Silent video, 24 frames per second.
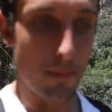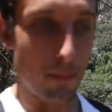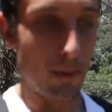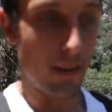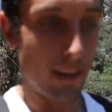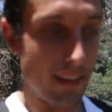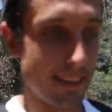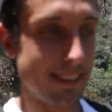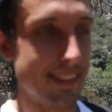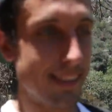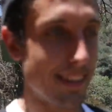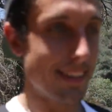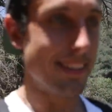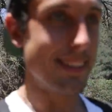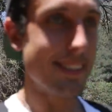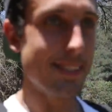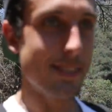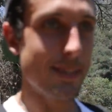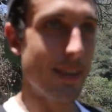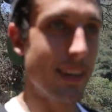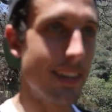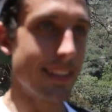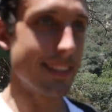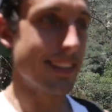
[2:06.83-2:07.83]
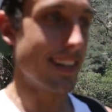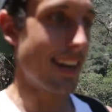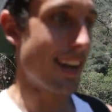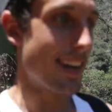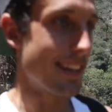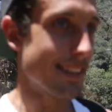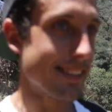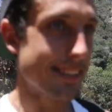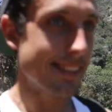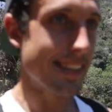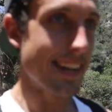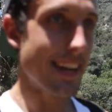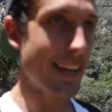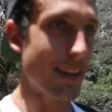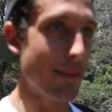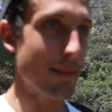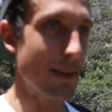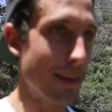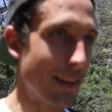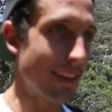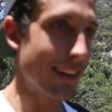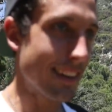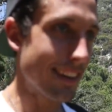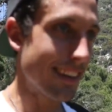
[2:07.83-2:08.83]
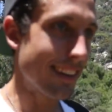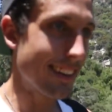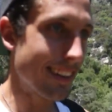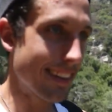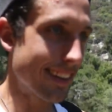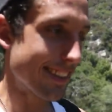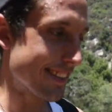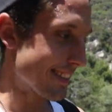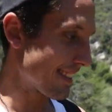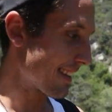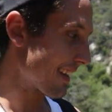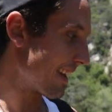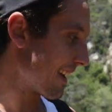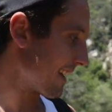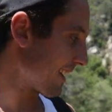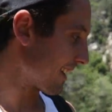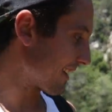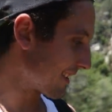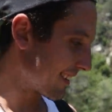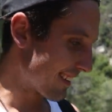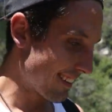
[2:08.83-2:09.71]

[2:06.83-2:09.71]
Bro, so this trail Daniel's taking me on is like,